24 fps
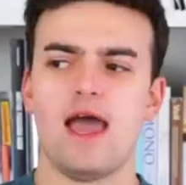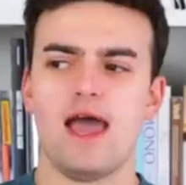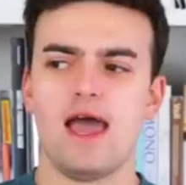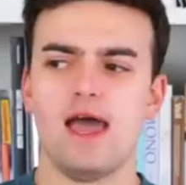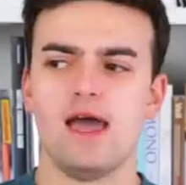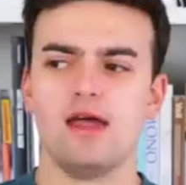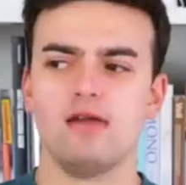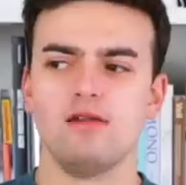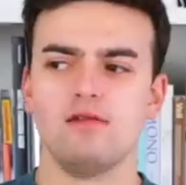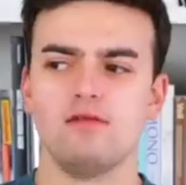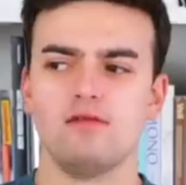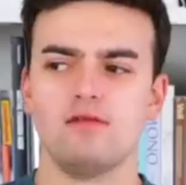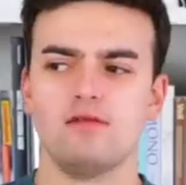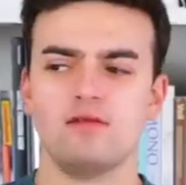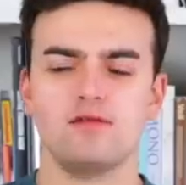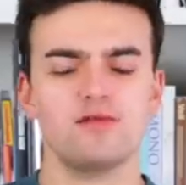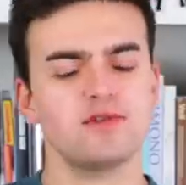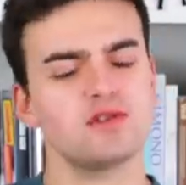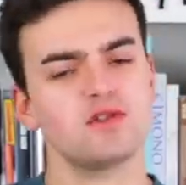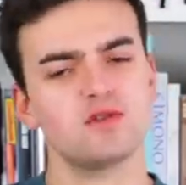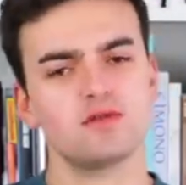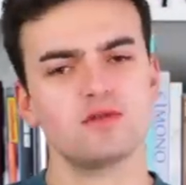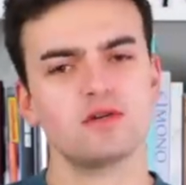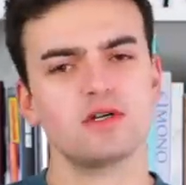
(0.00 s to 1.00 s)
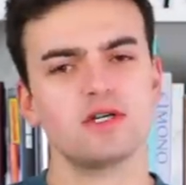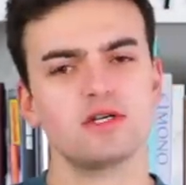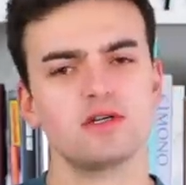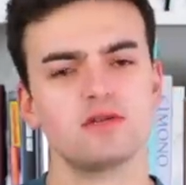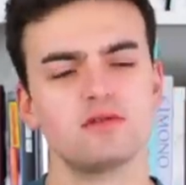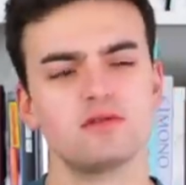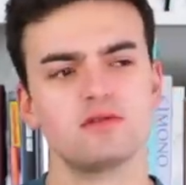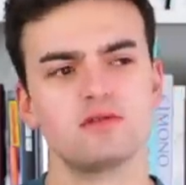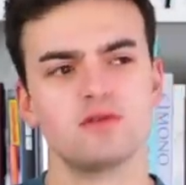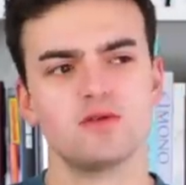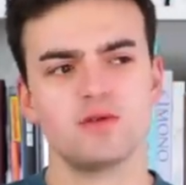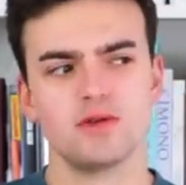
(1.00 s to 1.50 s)
at the
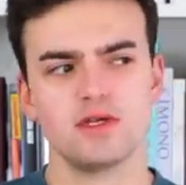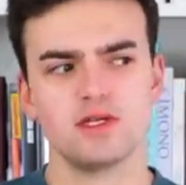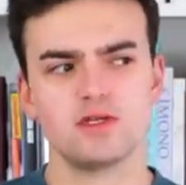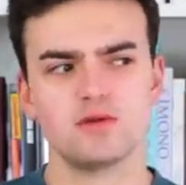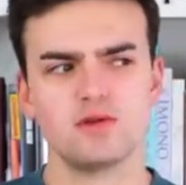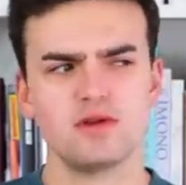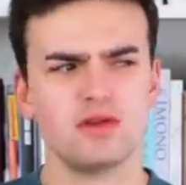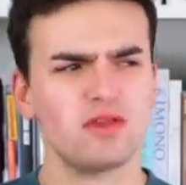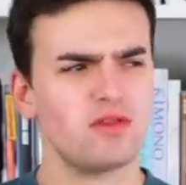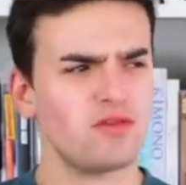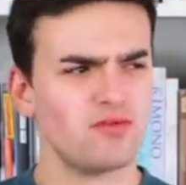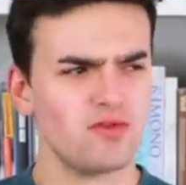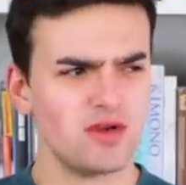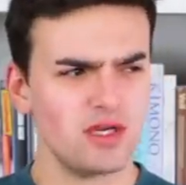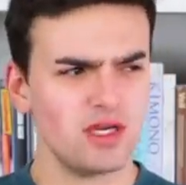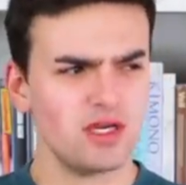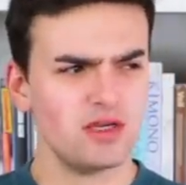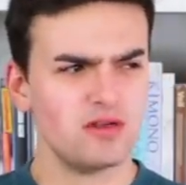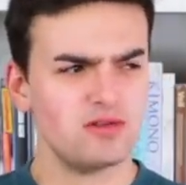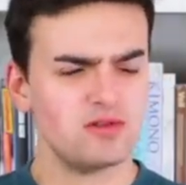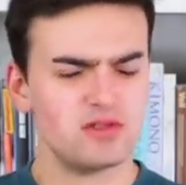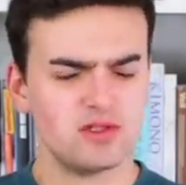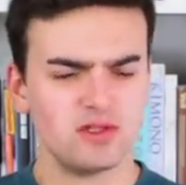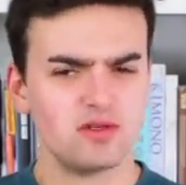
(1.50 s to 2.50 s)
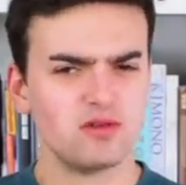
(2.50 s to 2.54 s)
Resort 2023